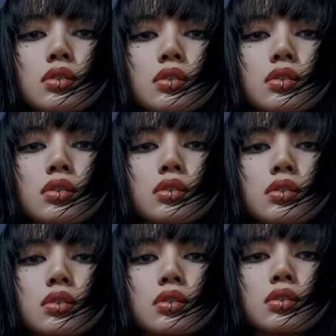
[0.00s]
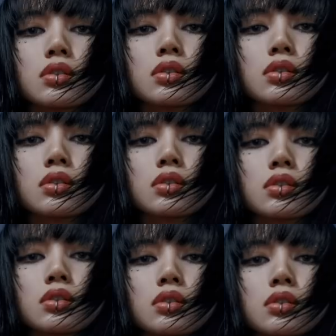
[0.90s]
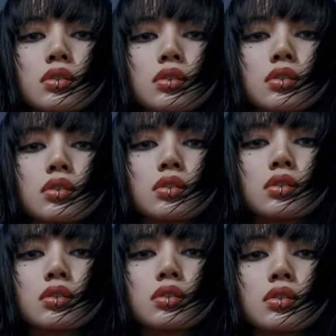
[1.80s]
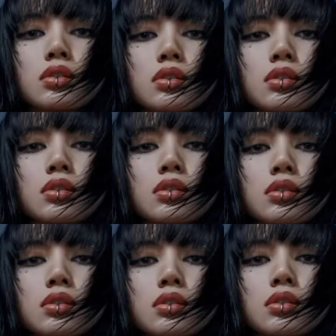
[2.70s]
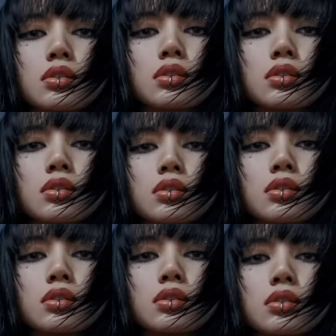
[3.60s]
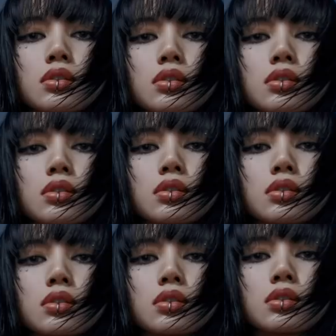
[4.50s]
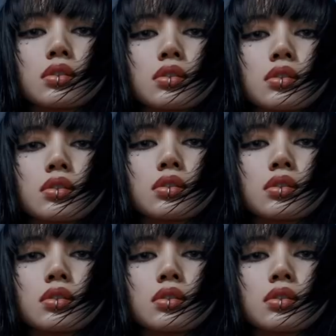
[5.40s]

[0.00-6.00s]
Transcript: No words are spoken by the person on screen.